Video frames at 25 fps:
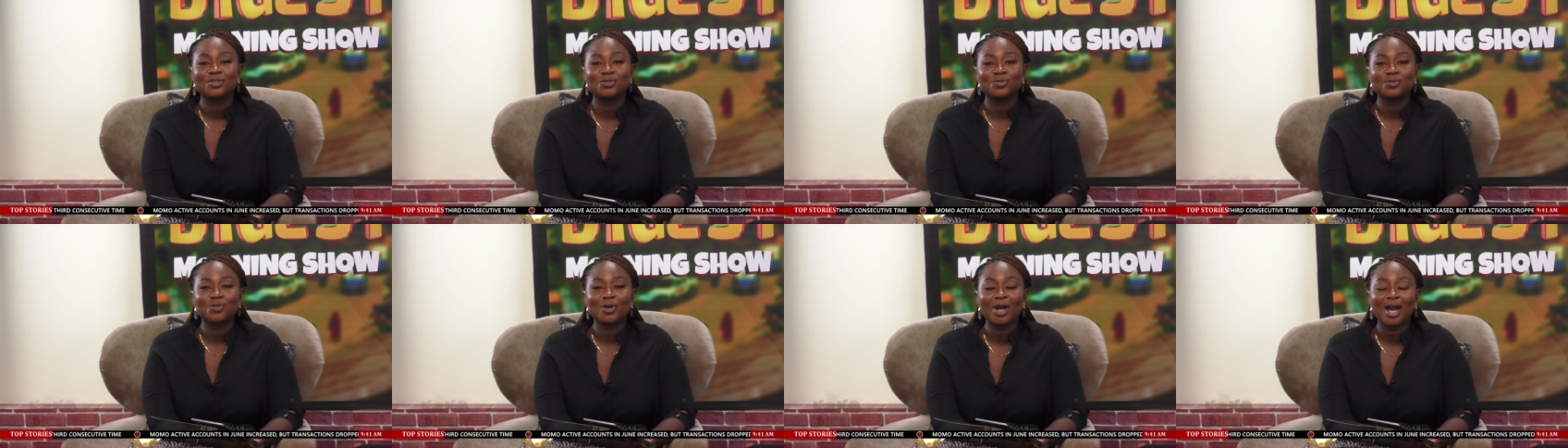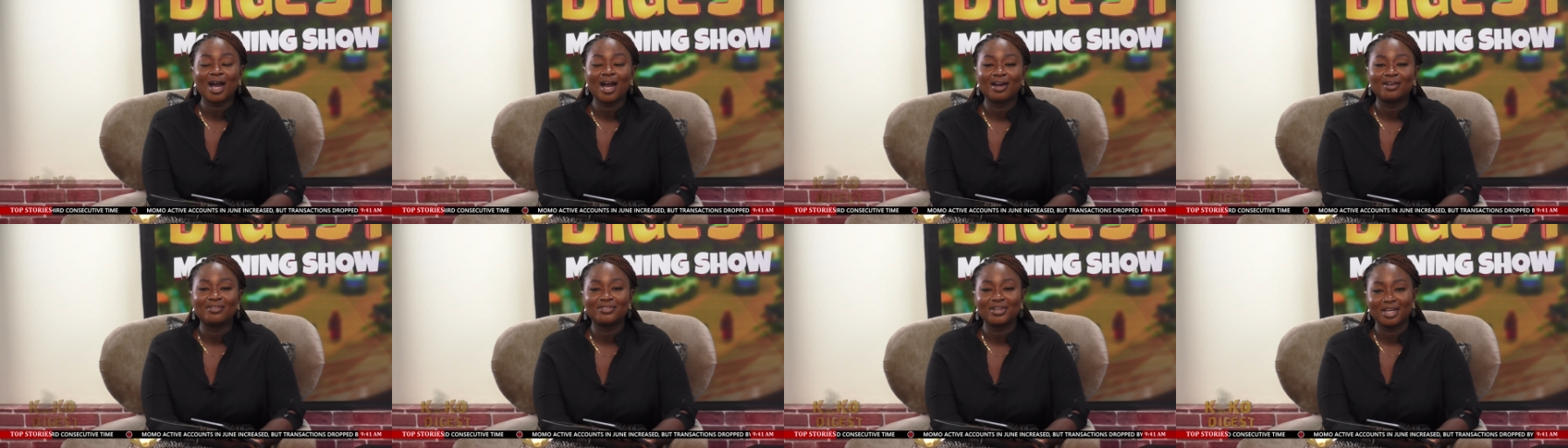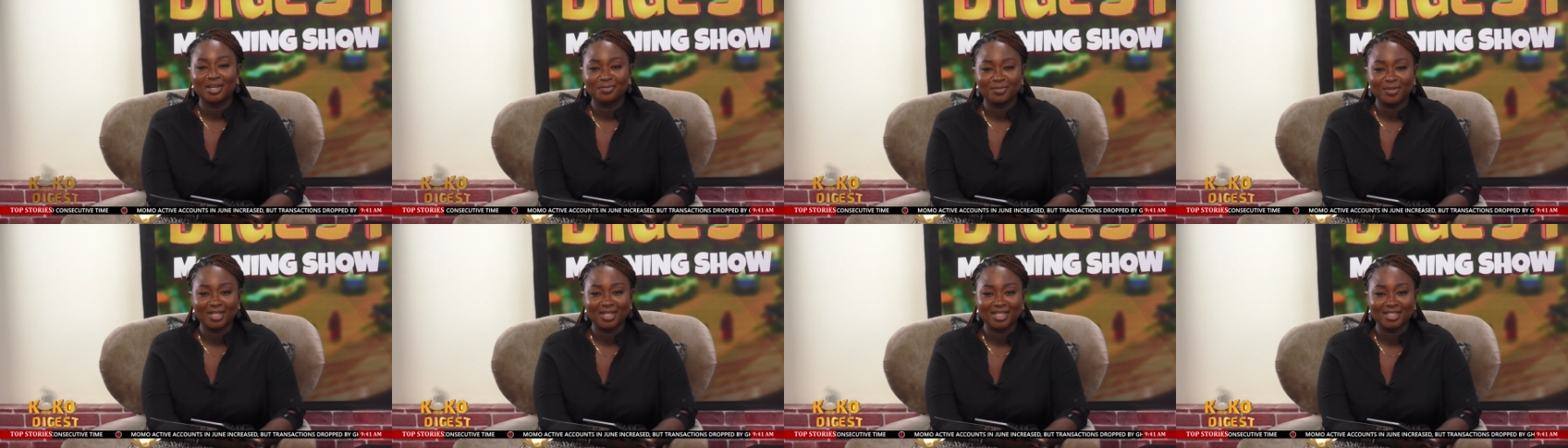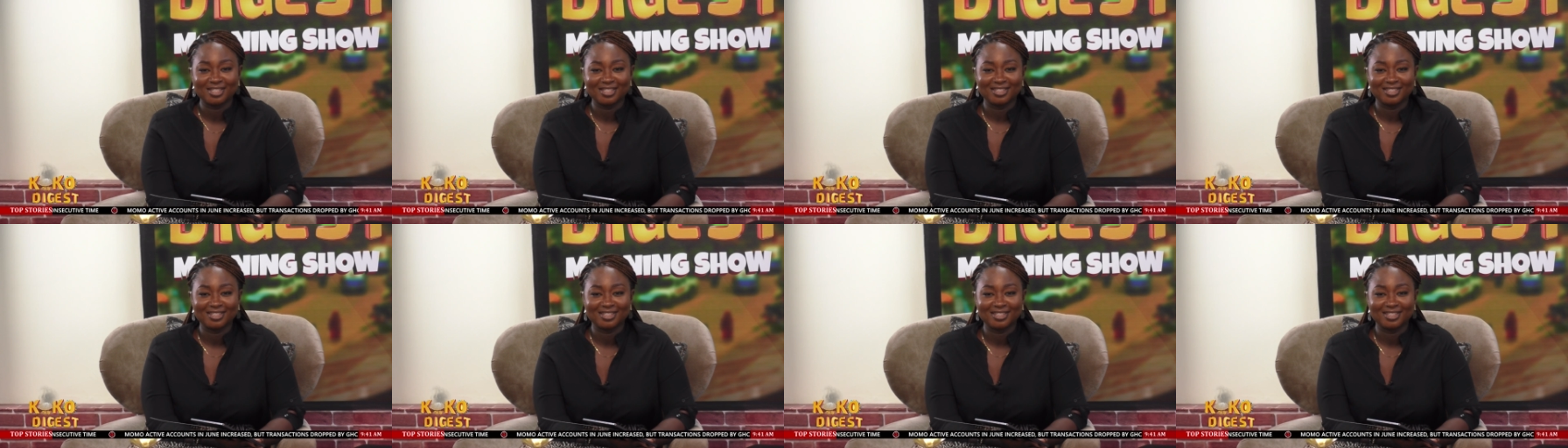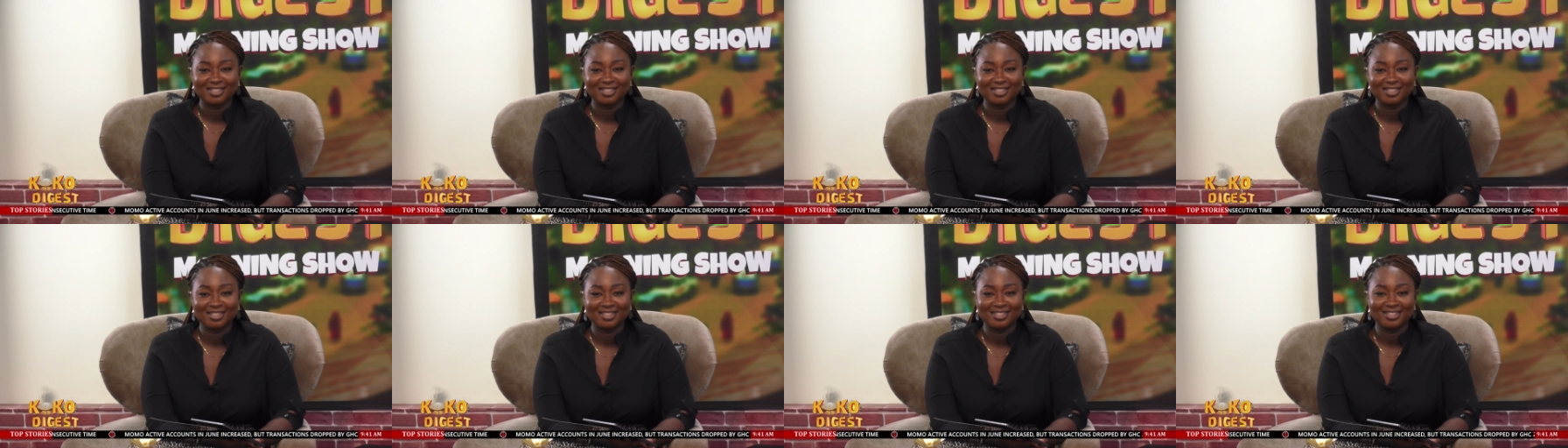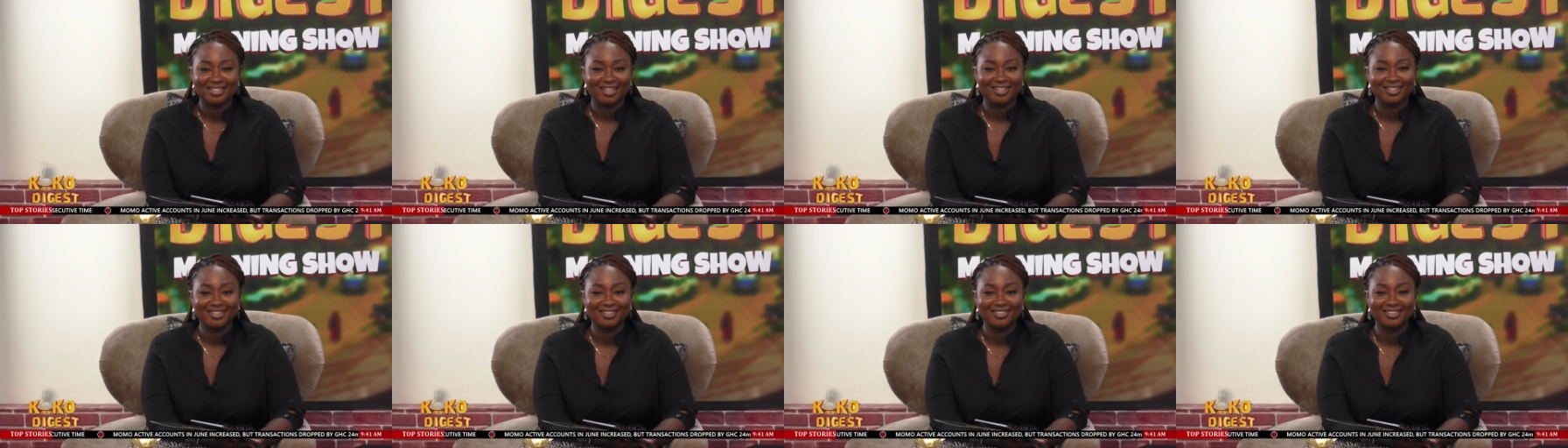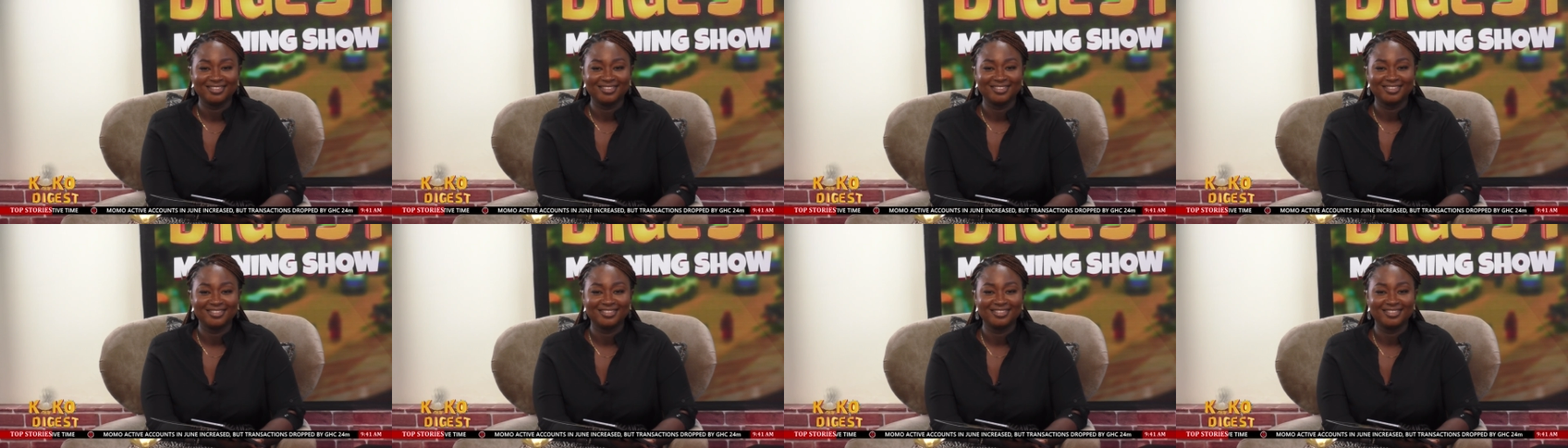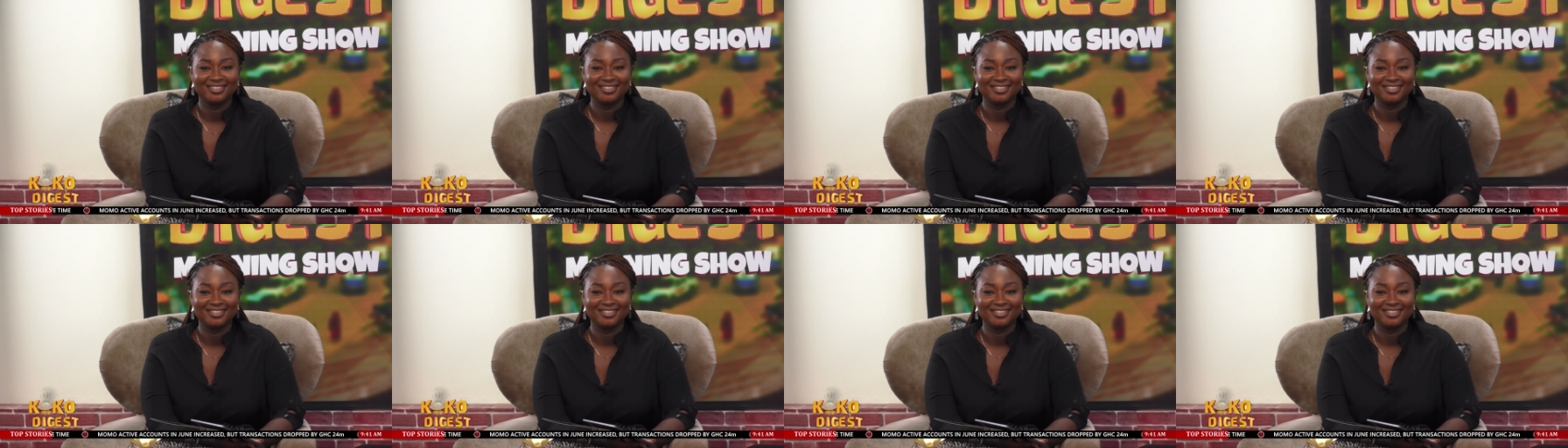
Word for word: Do have a blessed day.